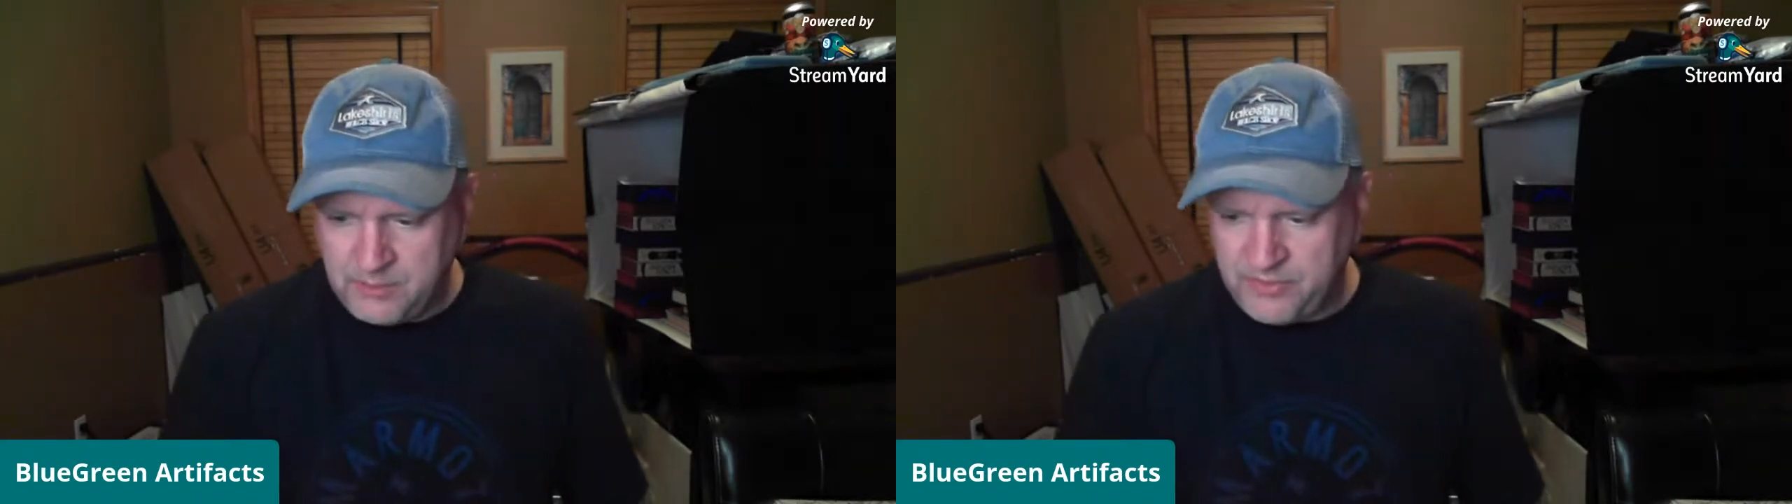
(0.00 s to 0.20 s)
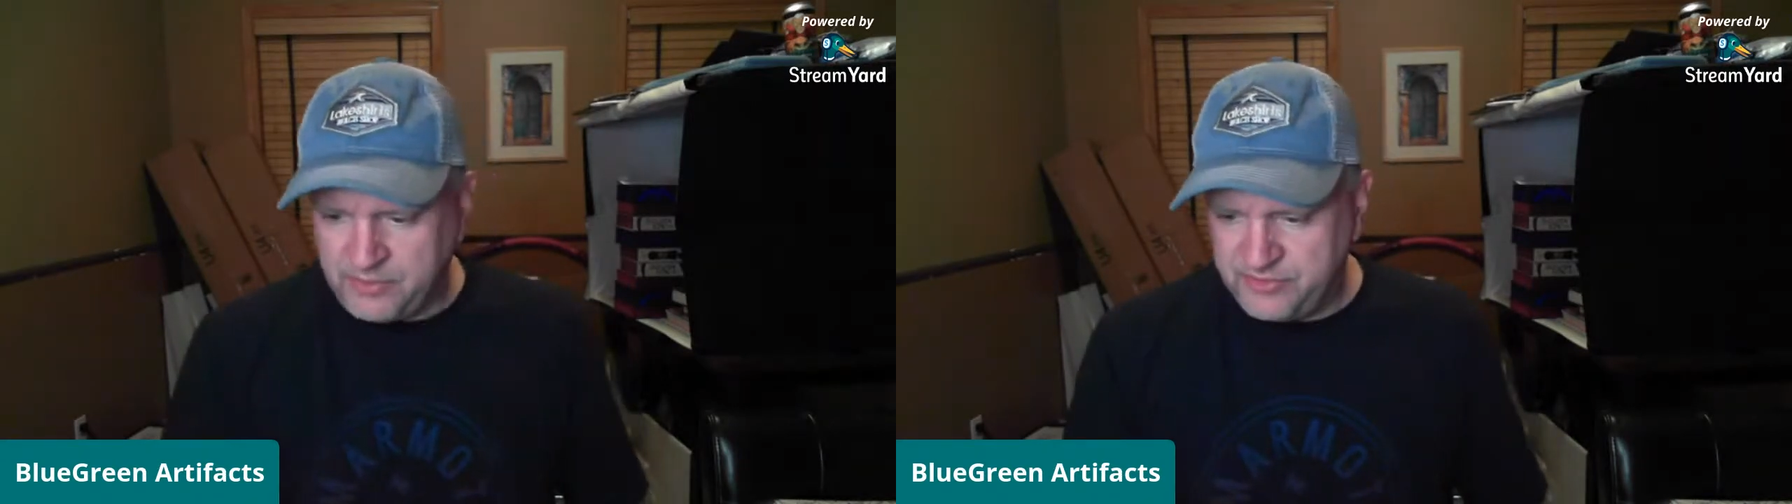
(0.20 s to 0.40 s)

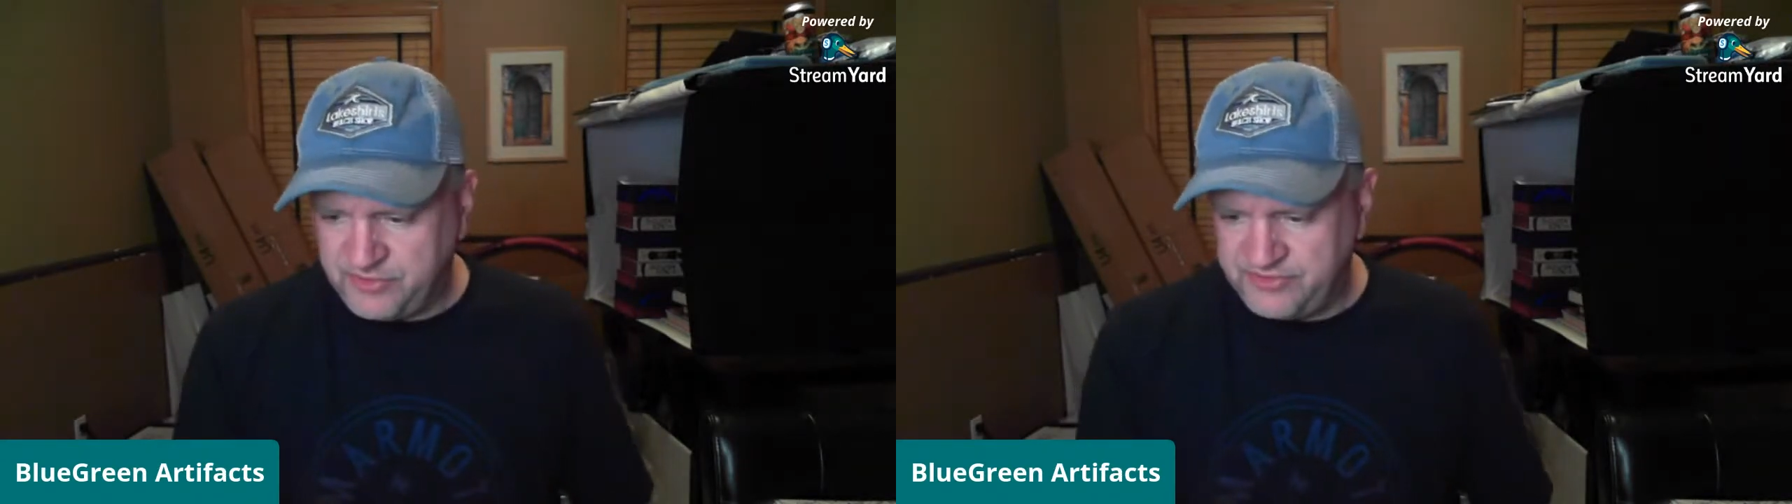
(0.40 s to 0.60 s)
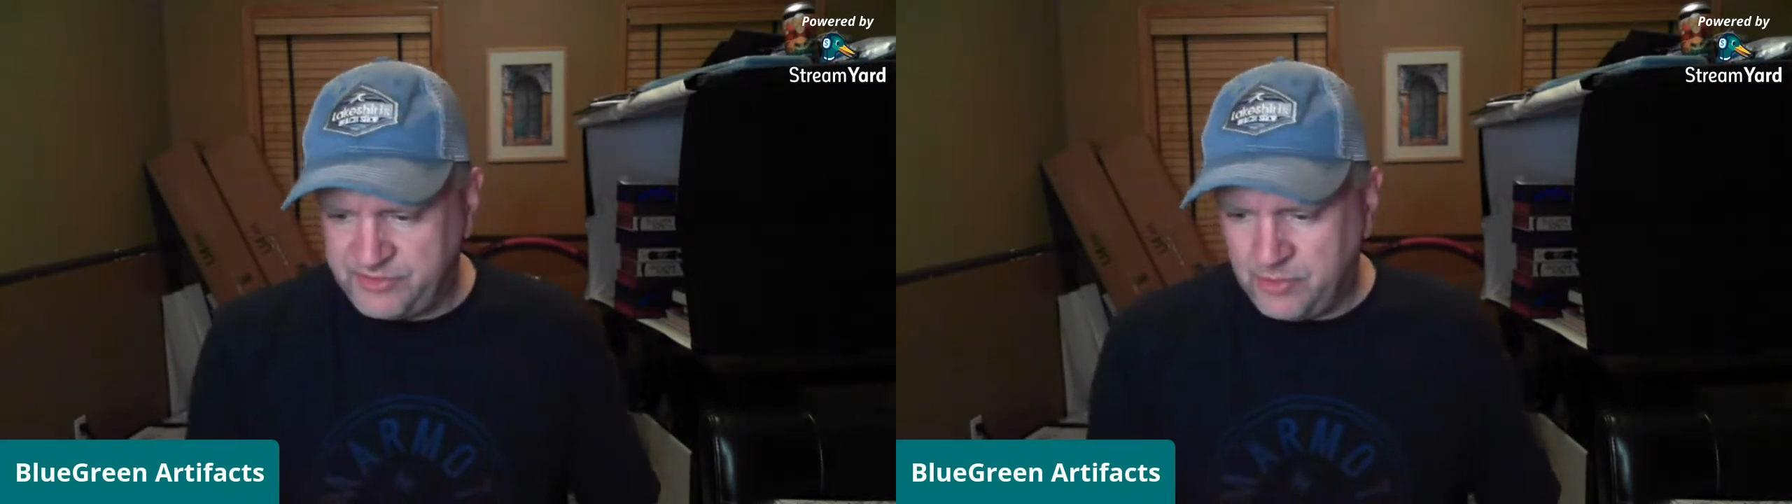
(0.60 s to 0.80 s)
but those
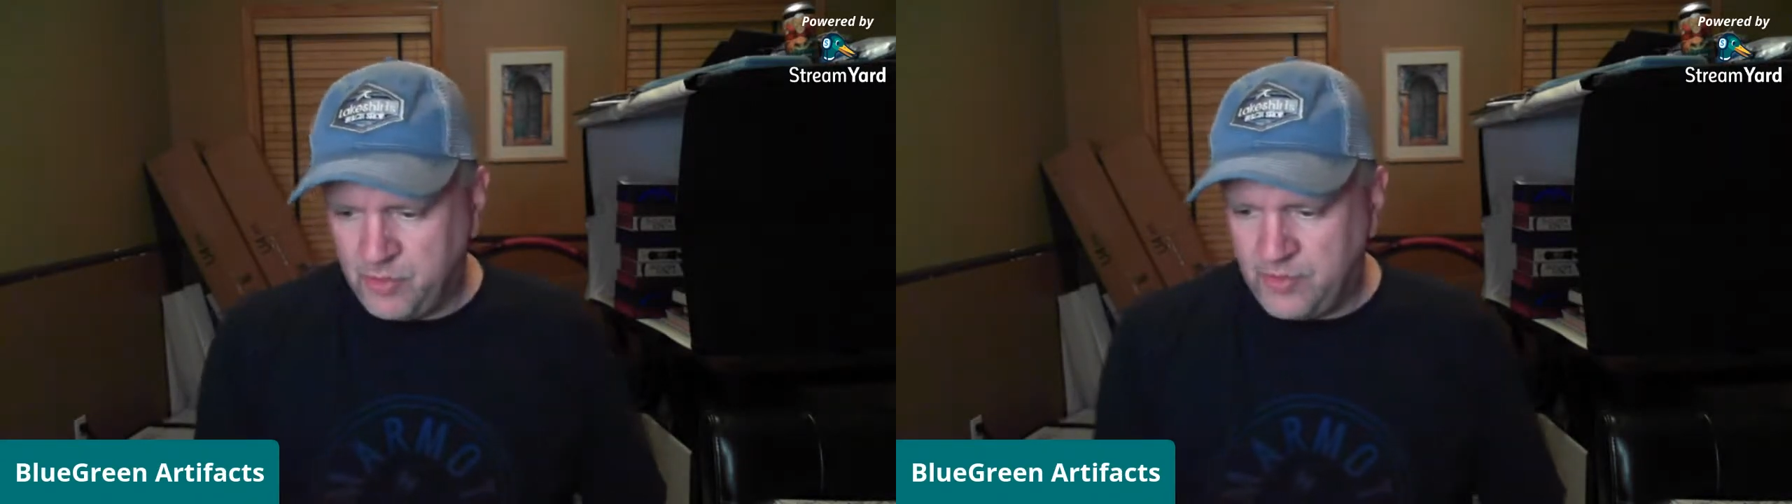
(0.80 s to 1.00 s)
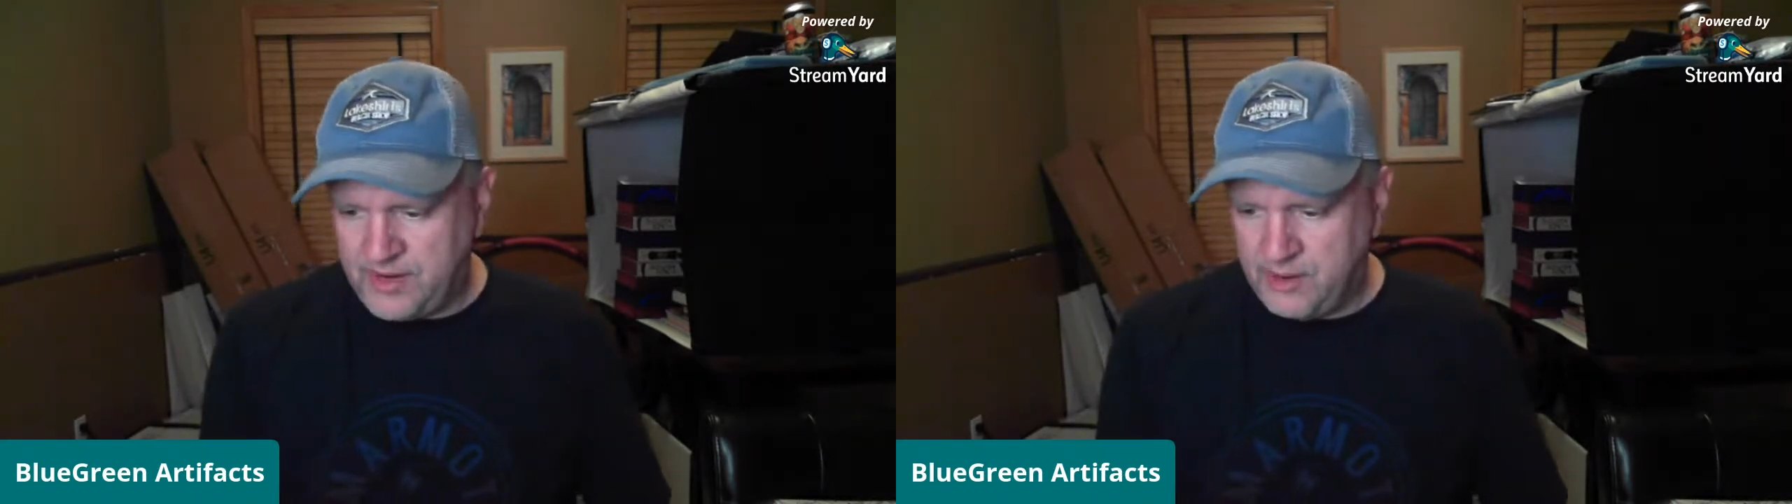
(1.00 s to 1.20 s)
are
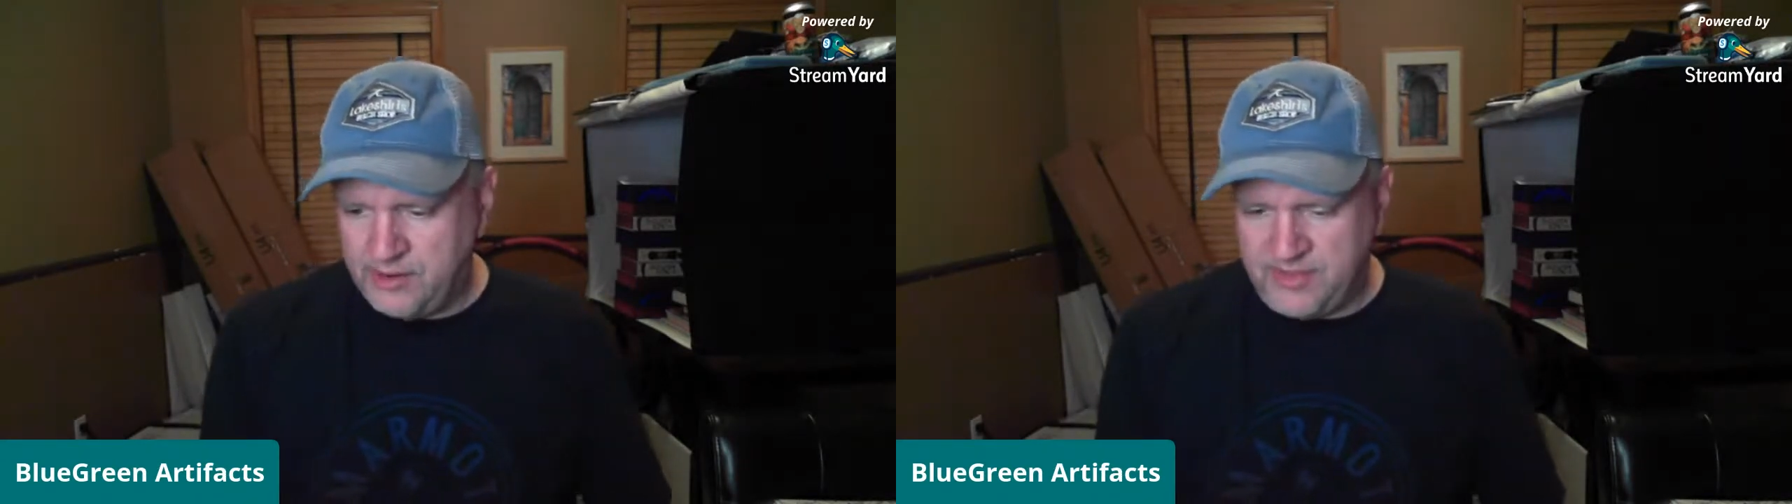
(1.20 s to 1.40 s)
so rare